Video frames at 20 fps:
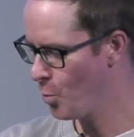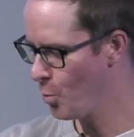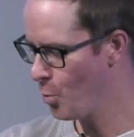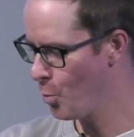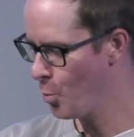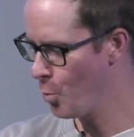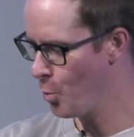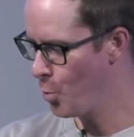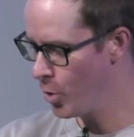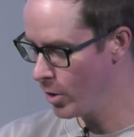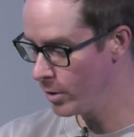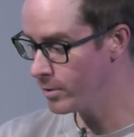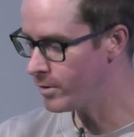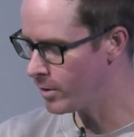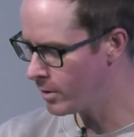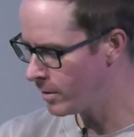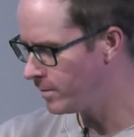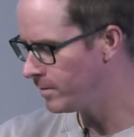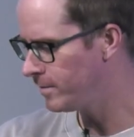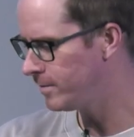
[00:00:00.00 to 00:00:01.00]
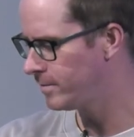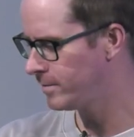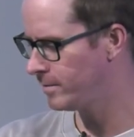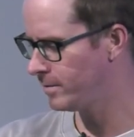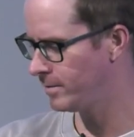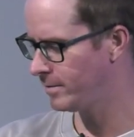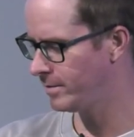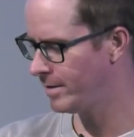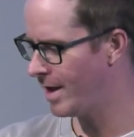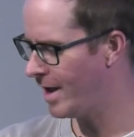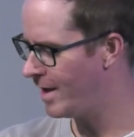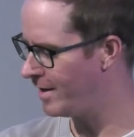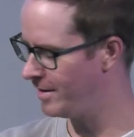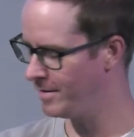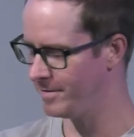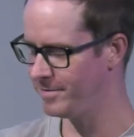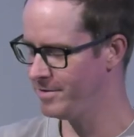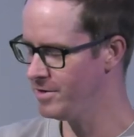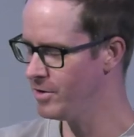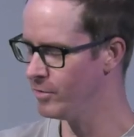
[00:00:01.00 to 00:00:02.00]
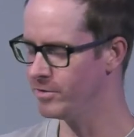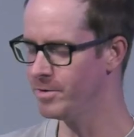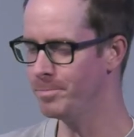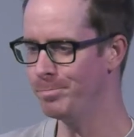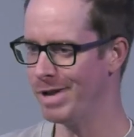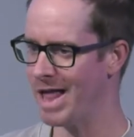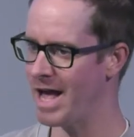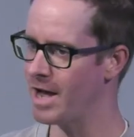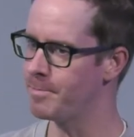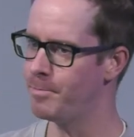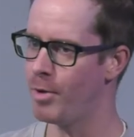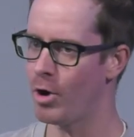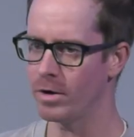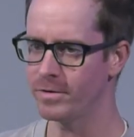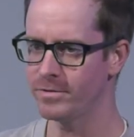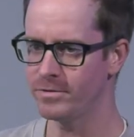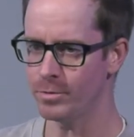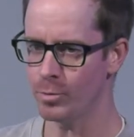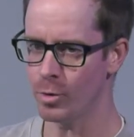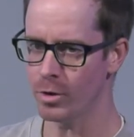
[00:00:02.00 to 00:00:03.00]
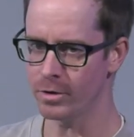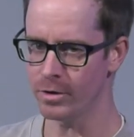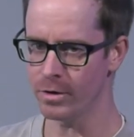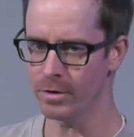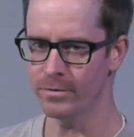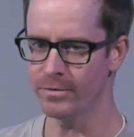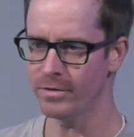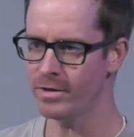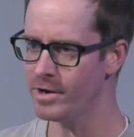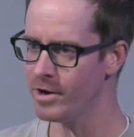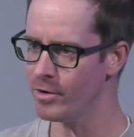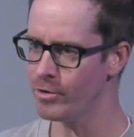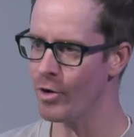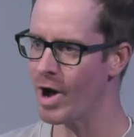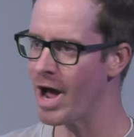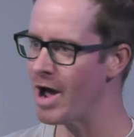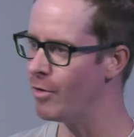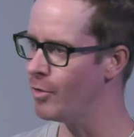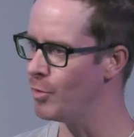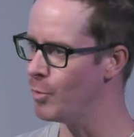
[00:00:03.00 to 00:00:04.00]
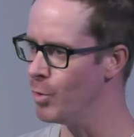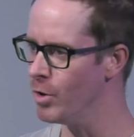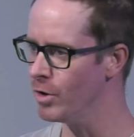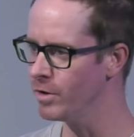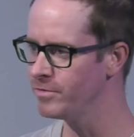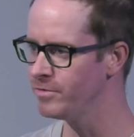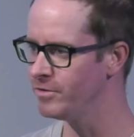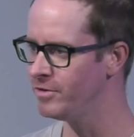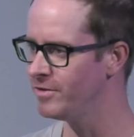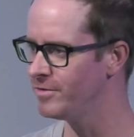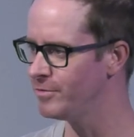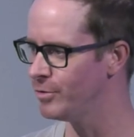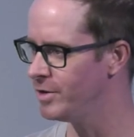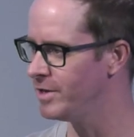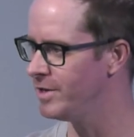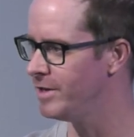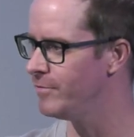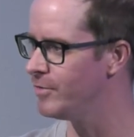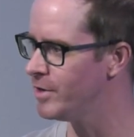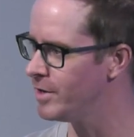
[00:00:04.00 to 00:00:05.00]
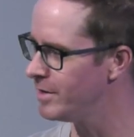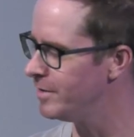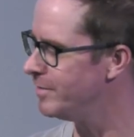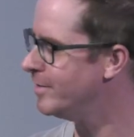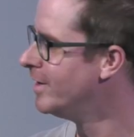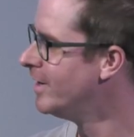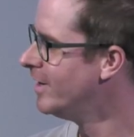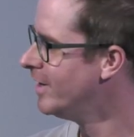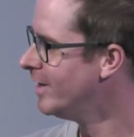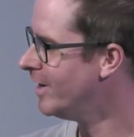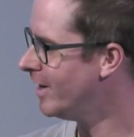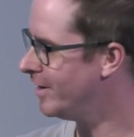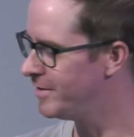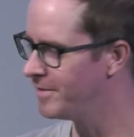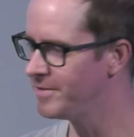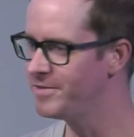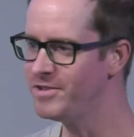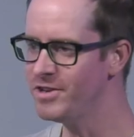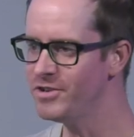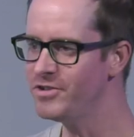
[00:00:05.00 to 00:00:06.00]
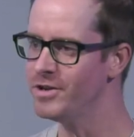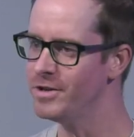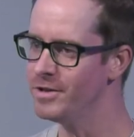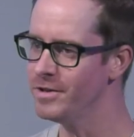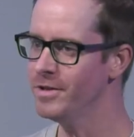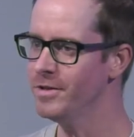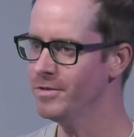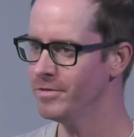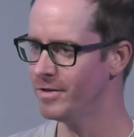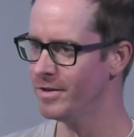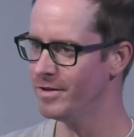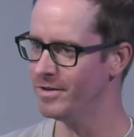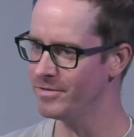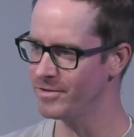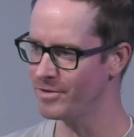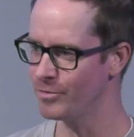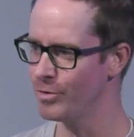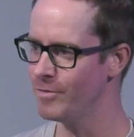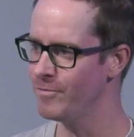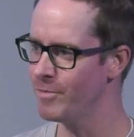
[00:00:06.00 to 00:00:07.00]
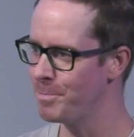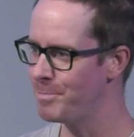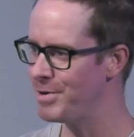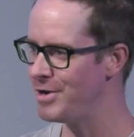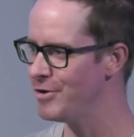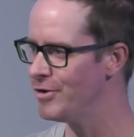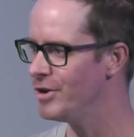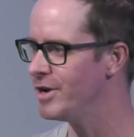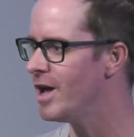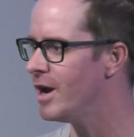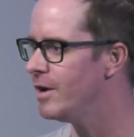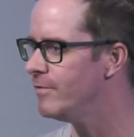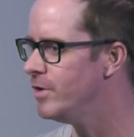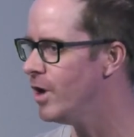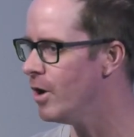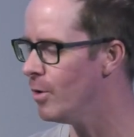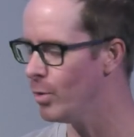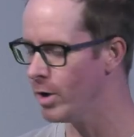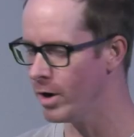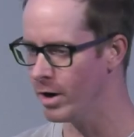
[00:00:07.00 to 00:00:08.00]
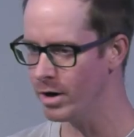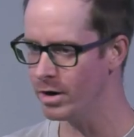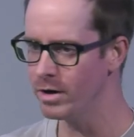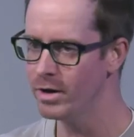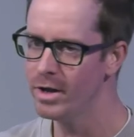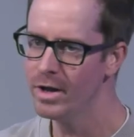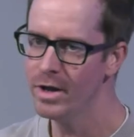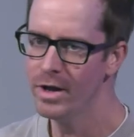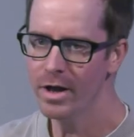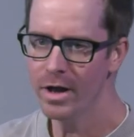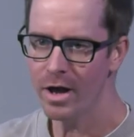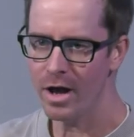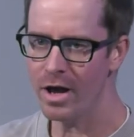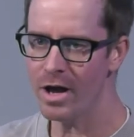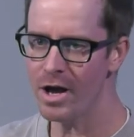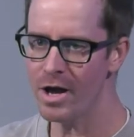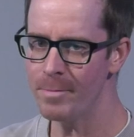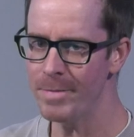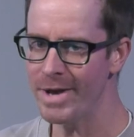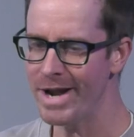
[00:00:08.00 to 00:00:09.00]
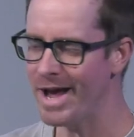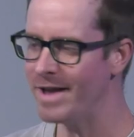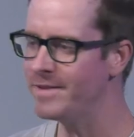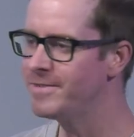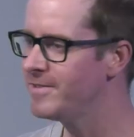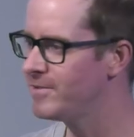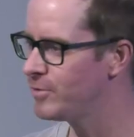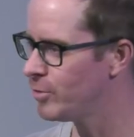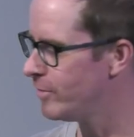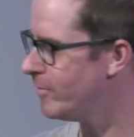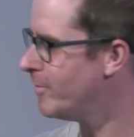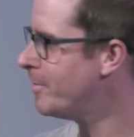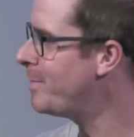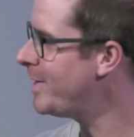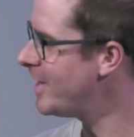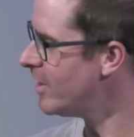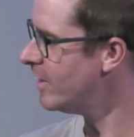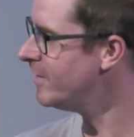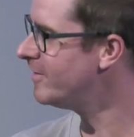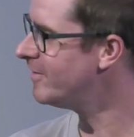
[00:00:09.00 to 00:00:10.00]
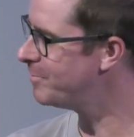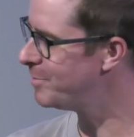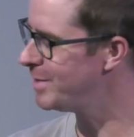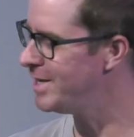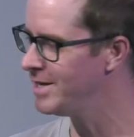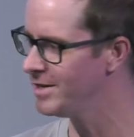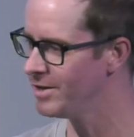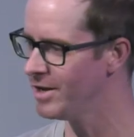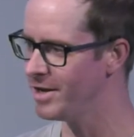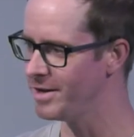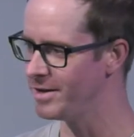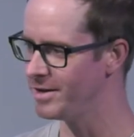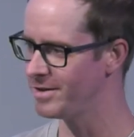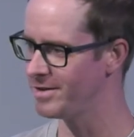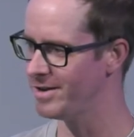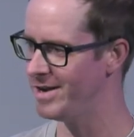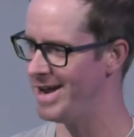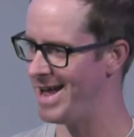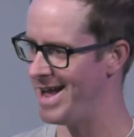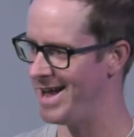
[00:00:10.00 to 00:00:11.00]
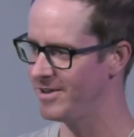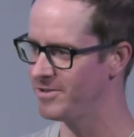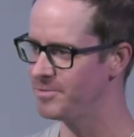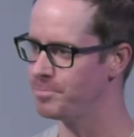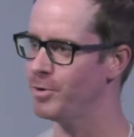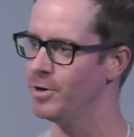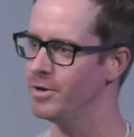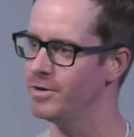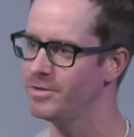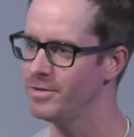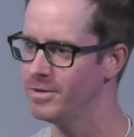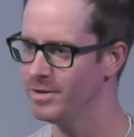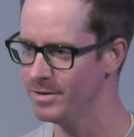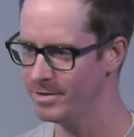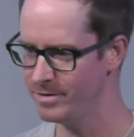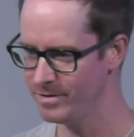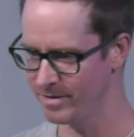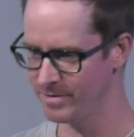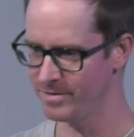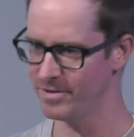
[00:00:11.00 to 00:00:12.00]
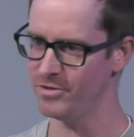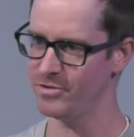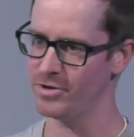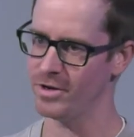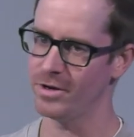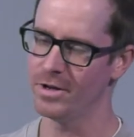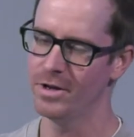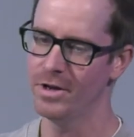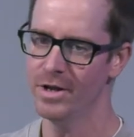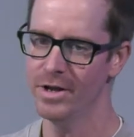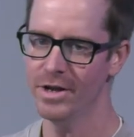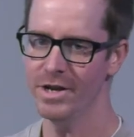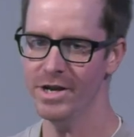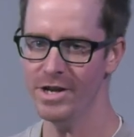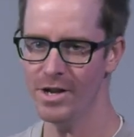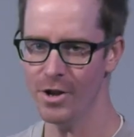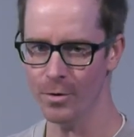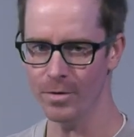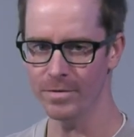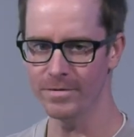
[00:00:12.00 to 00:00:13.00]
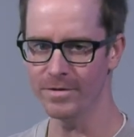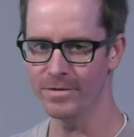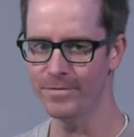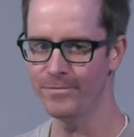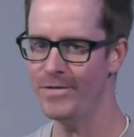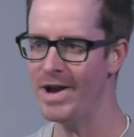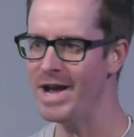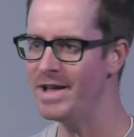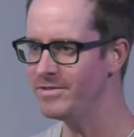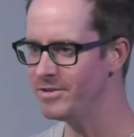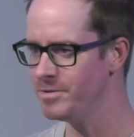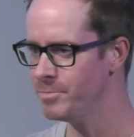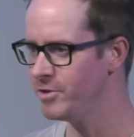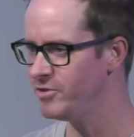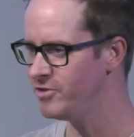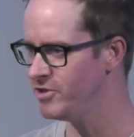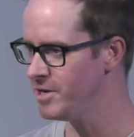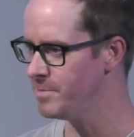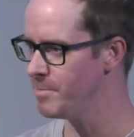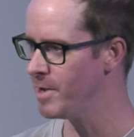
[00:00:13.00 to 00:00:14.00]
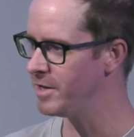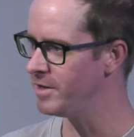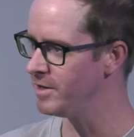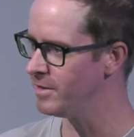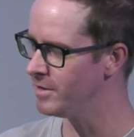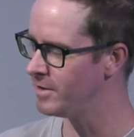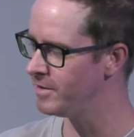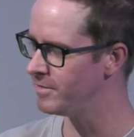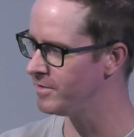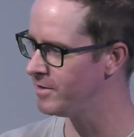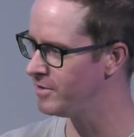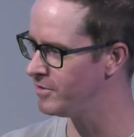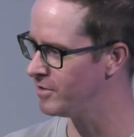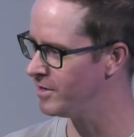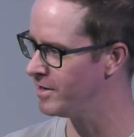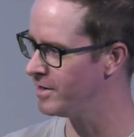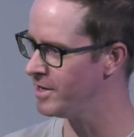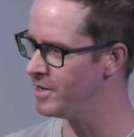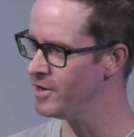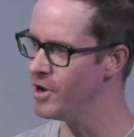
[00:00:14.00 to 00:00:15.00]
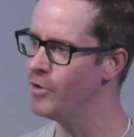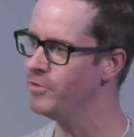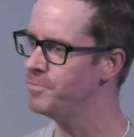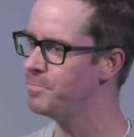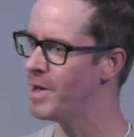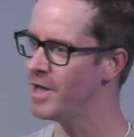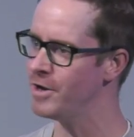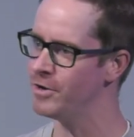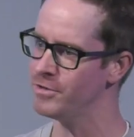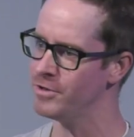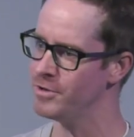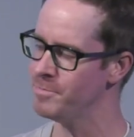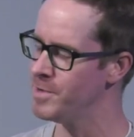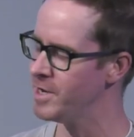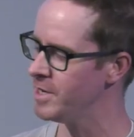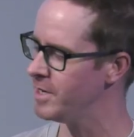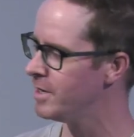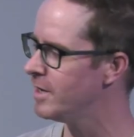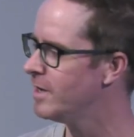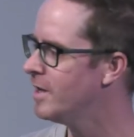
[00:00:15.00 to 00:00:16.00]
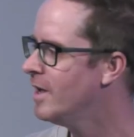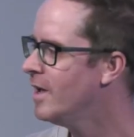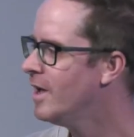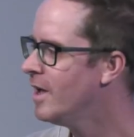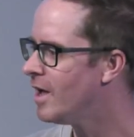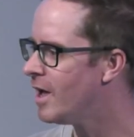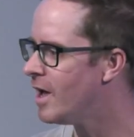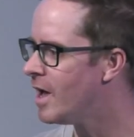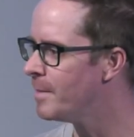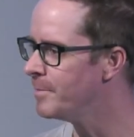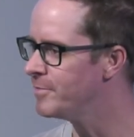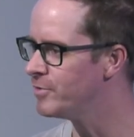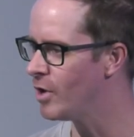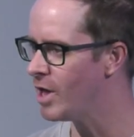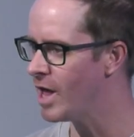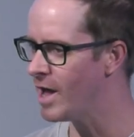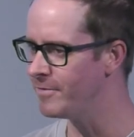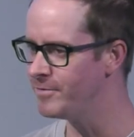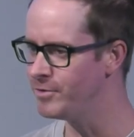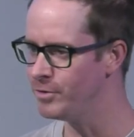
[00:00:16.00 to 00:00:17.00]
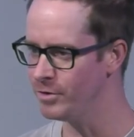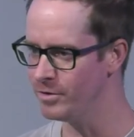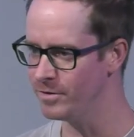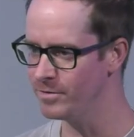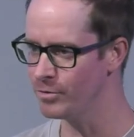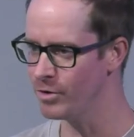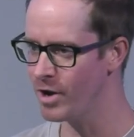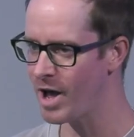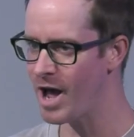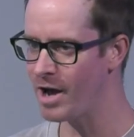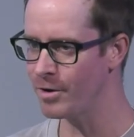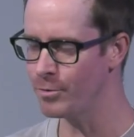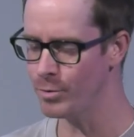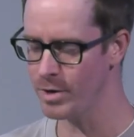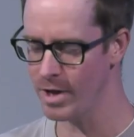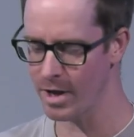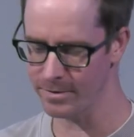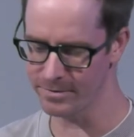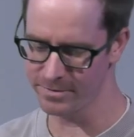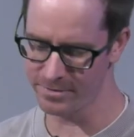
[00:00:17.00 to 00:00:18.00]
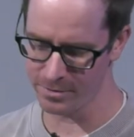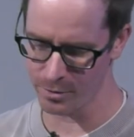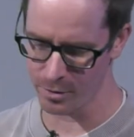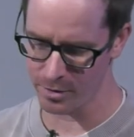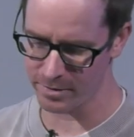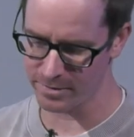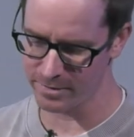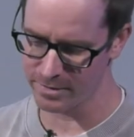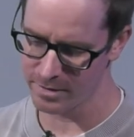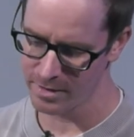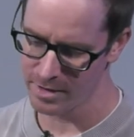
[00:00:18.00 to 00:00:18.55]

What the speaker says: workers, it's, you know, it's a black box to workers, so they don't know how it works. They're just sort of given a decision that is sort of appearing out of nowhere. It has this sort of appearance of being like an expert decision. You know, it's this fancy machine making the decision. It knows better than me, so I'll have to sort of acquiesce to it.